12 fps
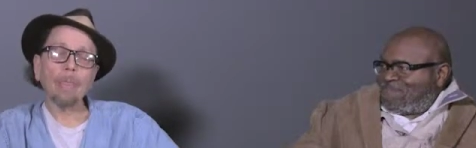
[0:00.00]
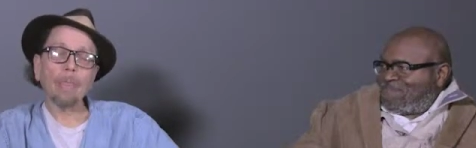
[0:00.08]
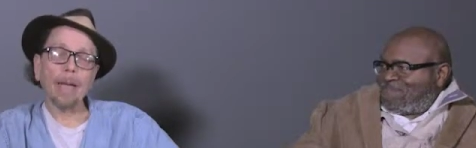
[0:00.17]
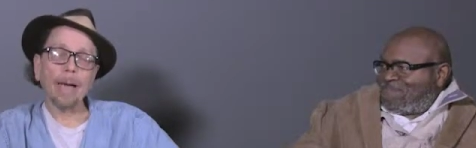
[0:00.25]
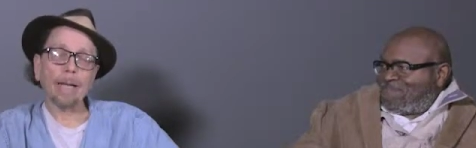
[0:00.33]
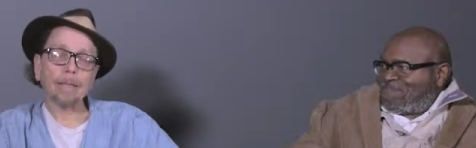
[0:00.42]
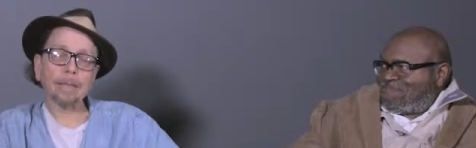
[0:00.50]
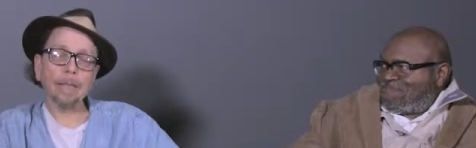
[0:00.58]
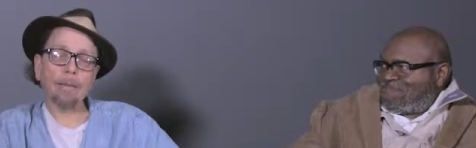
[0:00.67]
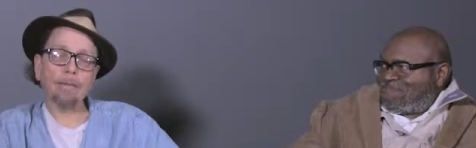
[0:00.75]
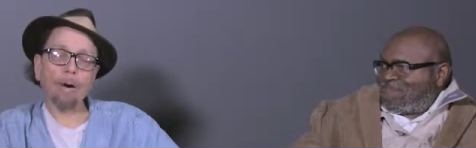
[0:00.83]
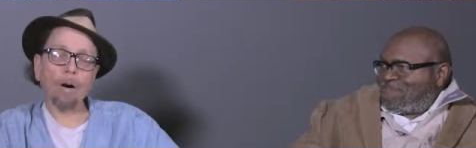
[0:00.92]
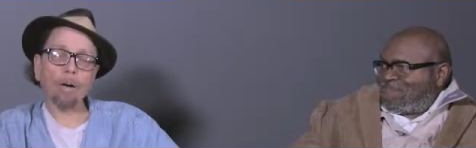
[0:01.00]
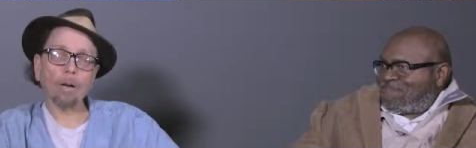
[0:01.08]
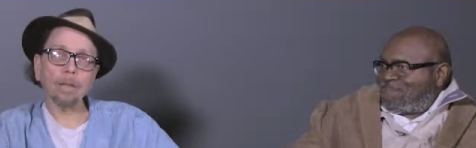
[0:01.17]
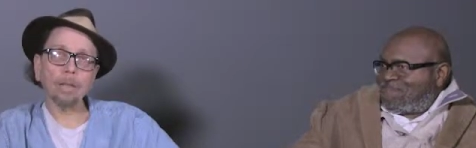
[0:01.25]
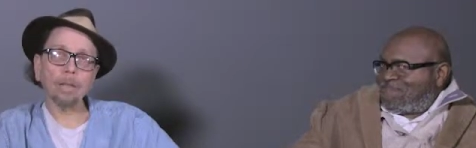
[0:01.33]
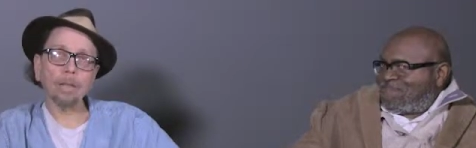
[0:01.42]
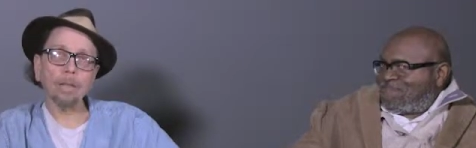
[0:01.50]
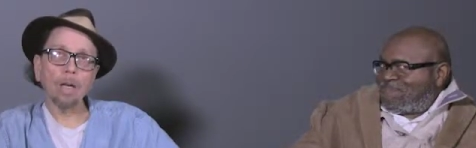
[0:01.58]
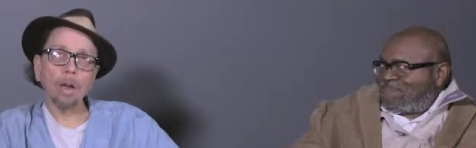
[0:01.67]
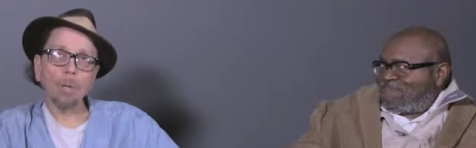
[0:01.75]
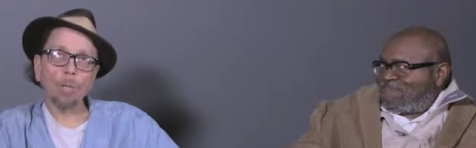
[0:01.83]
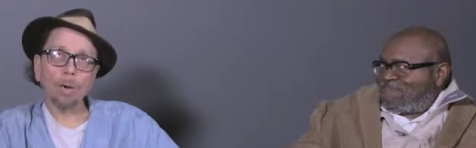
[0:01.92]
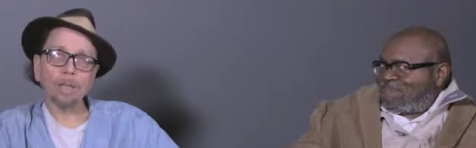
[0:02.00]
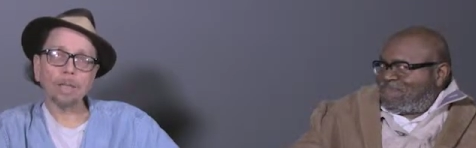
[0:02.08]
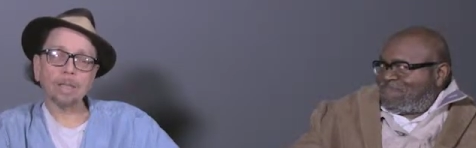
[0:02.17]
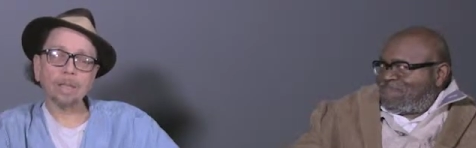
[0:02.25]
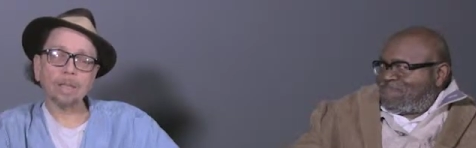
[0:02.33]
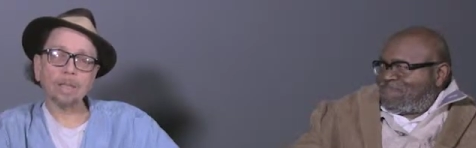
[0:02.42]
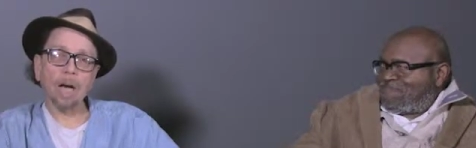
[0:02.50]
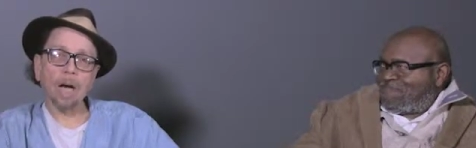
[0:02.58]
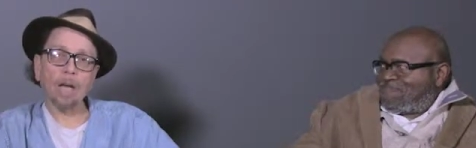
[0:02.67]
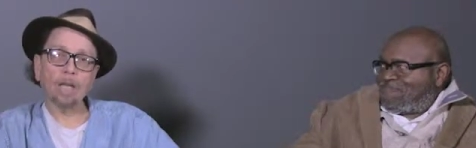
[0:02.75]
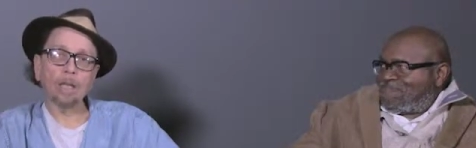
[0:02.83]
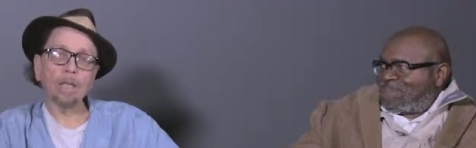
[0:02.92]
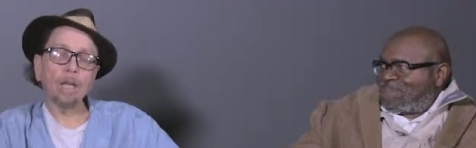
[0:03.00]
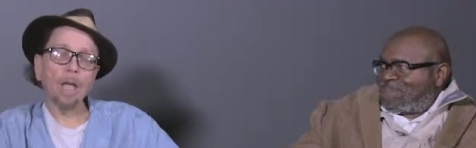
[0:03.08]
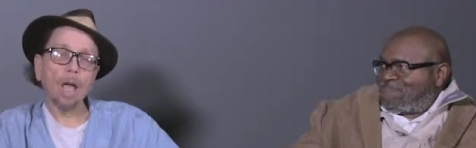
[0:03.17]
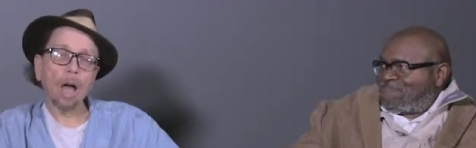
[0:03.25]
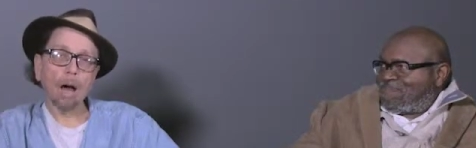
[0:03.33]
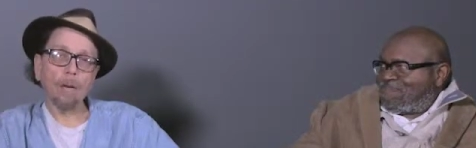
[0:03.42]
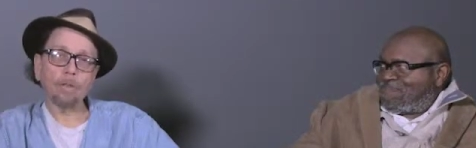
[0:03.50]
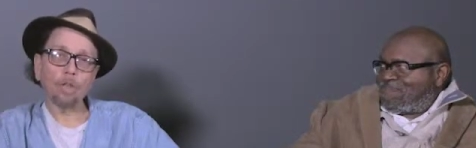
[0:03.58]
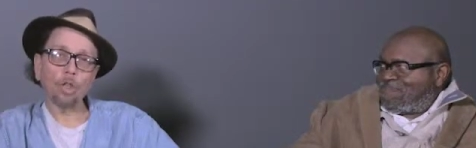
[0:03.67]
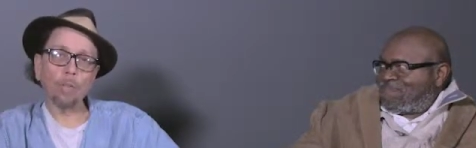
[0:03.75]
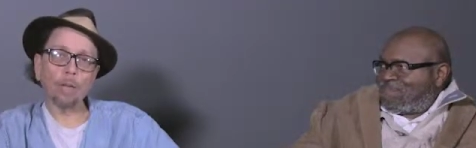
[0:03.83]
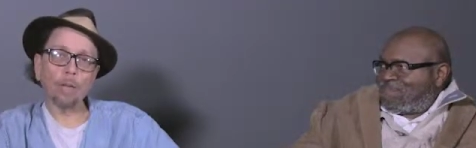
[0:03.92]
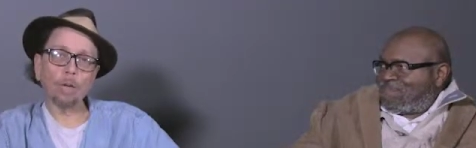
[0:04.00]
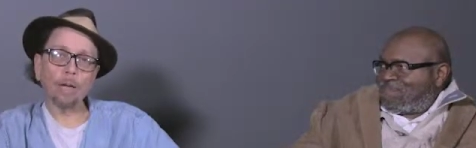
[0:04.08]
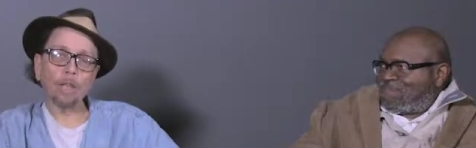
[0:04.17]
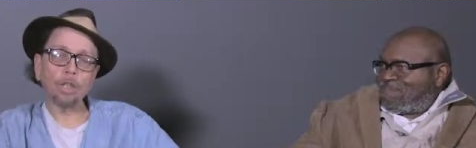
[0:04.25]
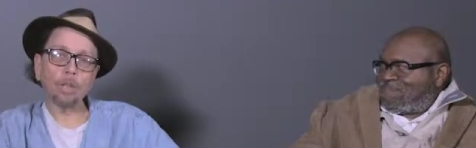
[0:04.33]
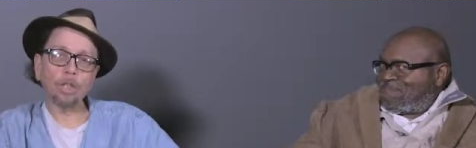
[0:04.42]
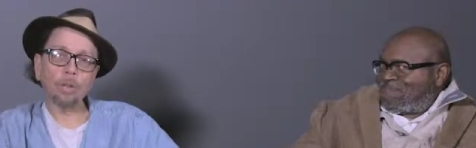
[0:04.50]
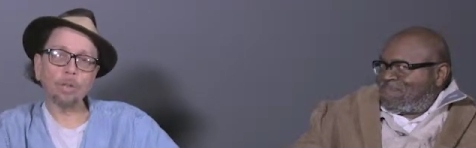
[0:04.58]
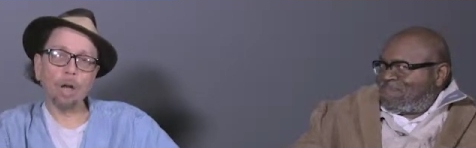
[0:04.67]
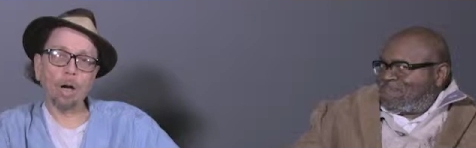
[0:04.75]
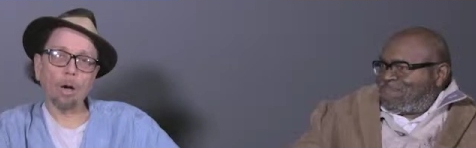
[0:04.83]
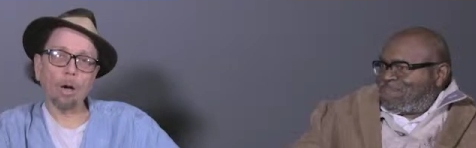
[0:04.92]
Speaker 1: That uh, Vulcan was the son of Jupiter and Juno.